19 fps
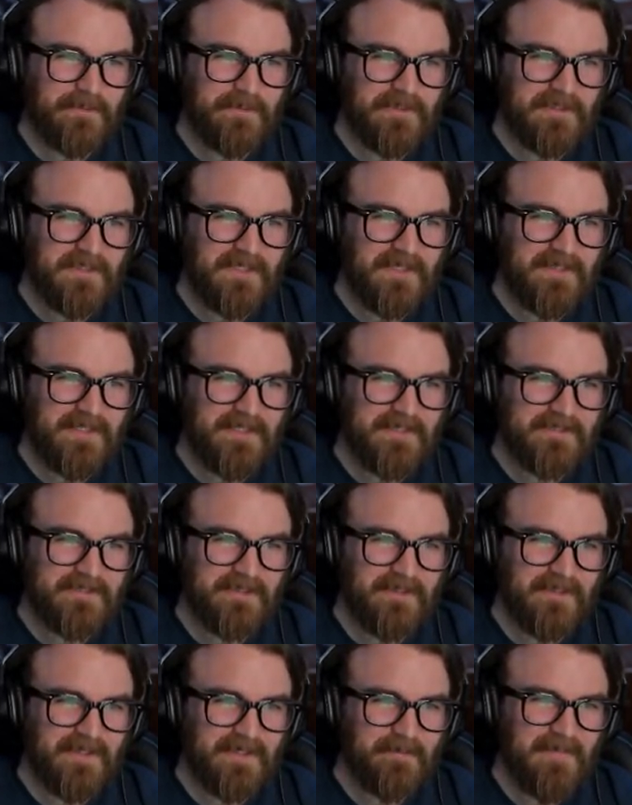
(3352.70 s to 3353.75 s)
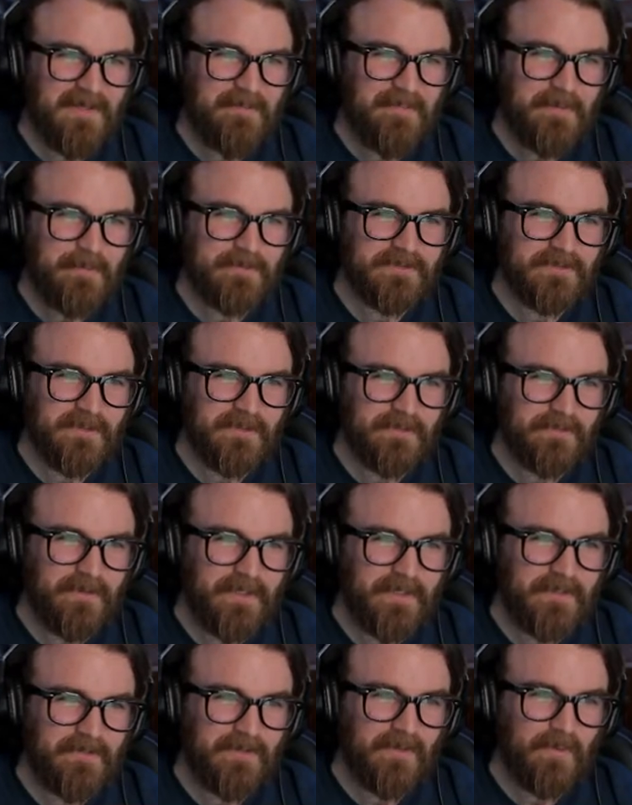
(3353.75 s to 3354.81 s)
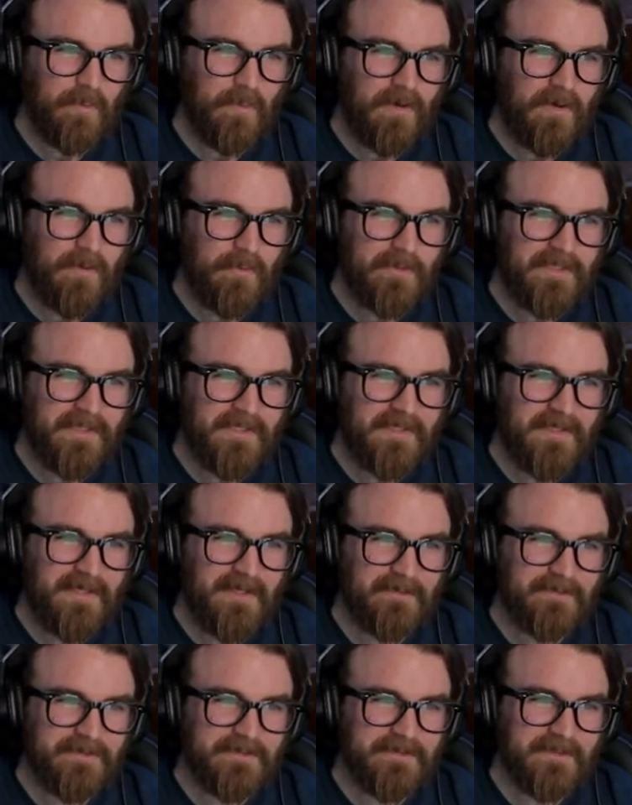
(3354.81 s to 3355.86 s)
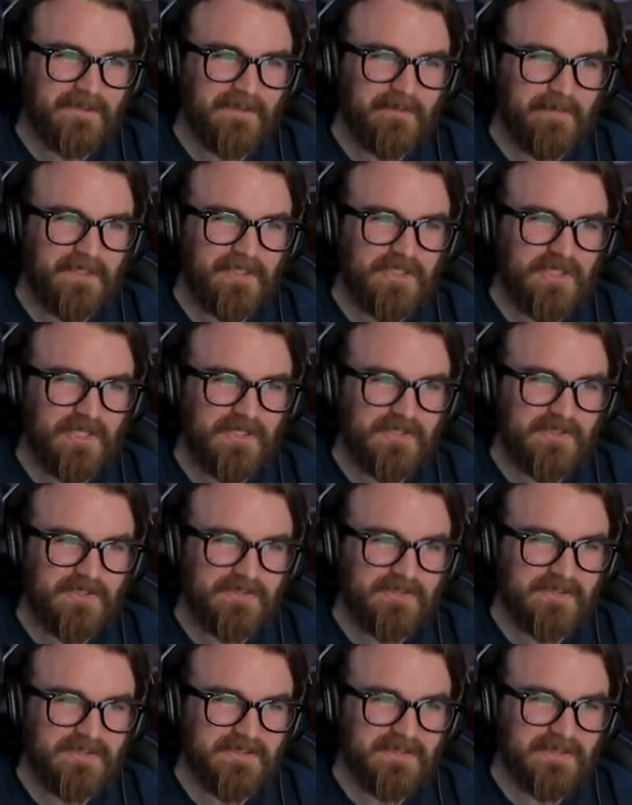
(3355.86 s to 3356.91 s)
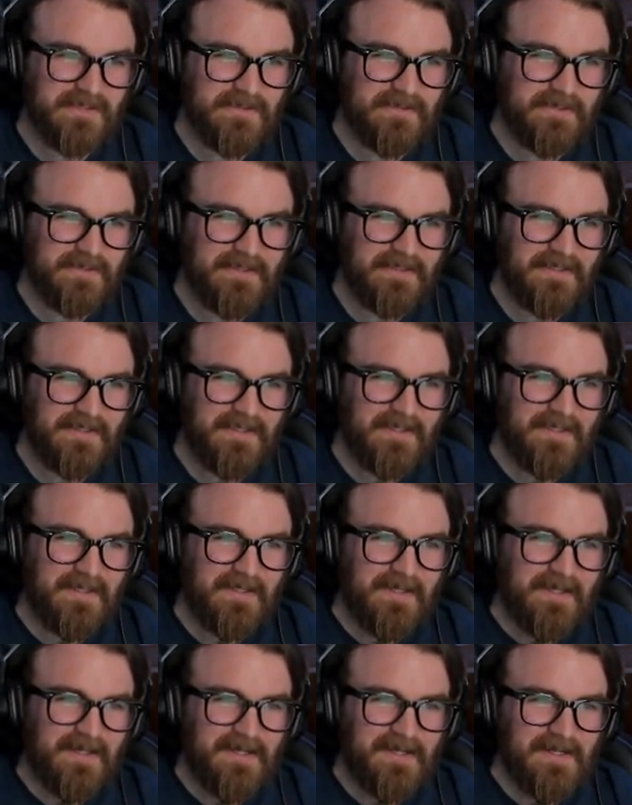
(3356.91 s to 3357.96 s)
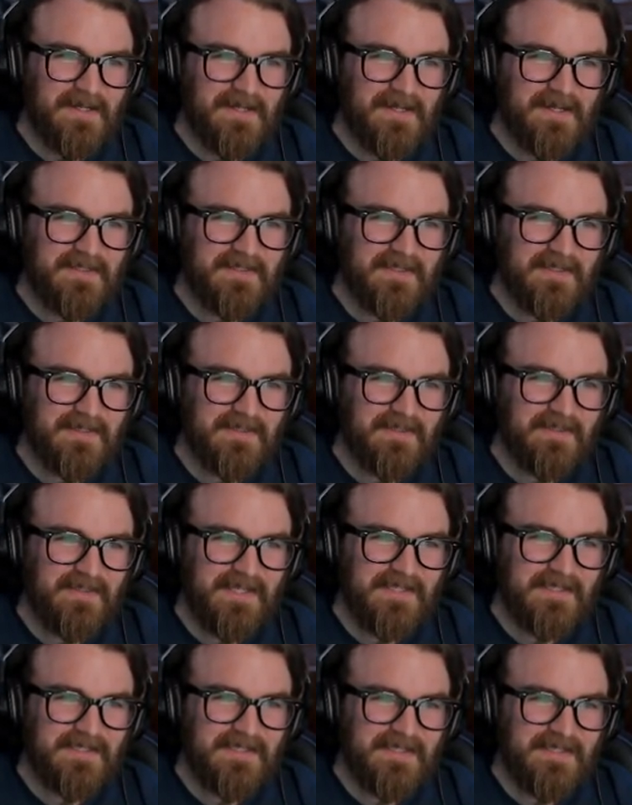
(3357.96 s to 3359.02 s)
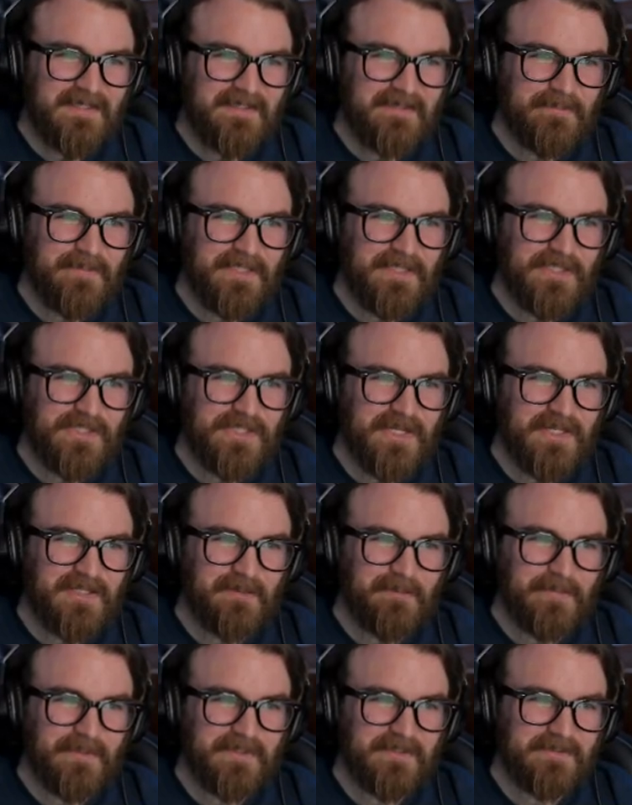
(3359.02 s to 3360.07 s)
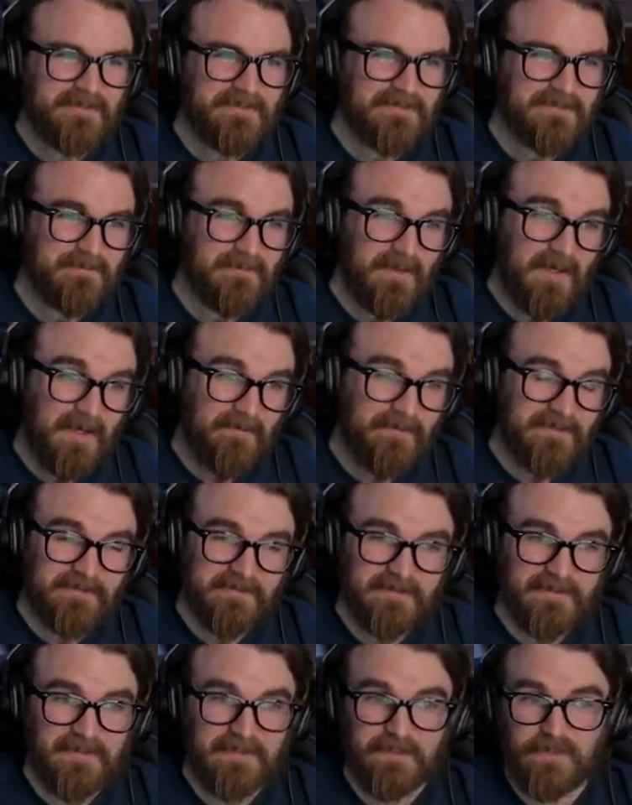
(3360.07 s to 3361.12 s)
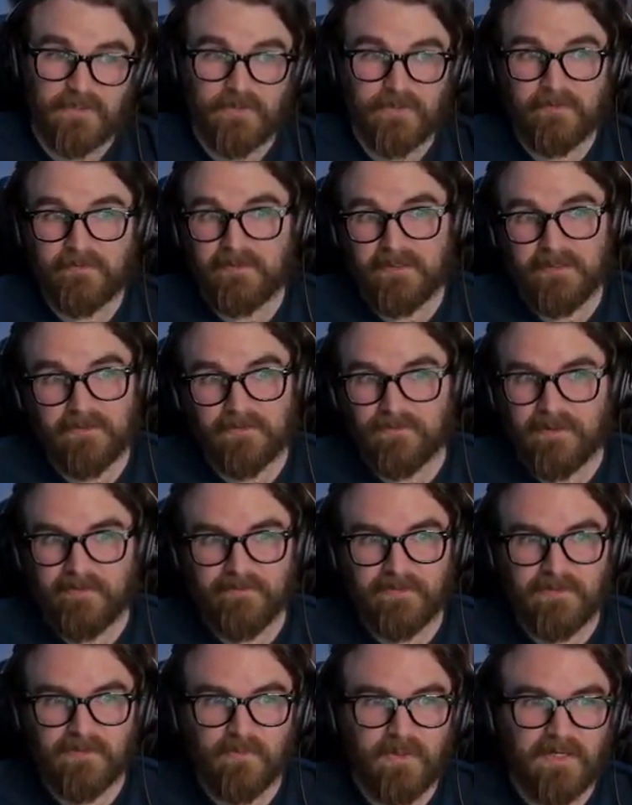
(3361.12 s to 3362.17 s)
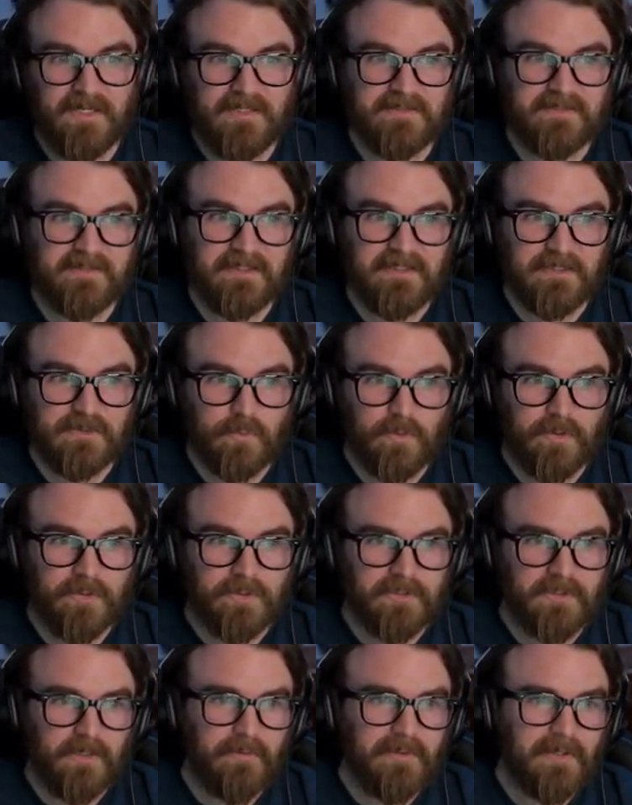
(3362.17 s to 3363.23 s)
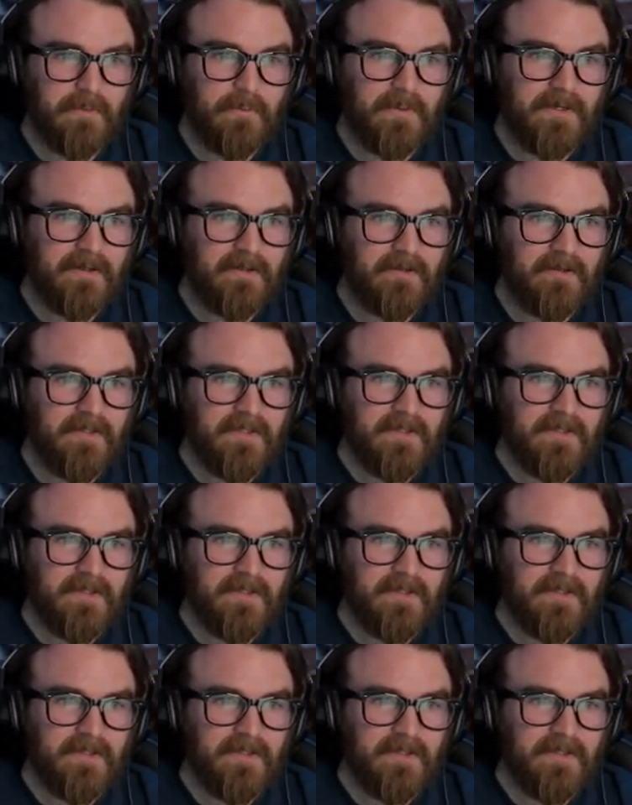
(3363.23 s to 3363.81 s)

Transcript: decline that it saw, like many people saw the writing on the wall when they announced a, a big change in season 3 I, think they needed a big shakeup because obviously internally or revenue wise, things weren't going well.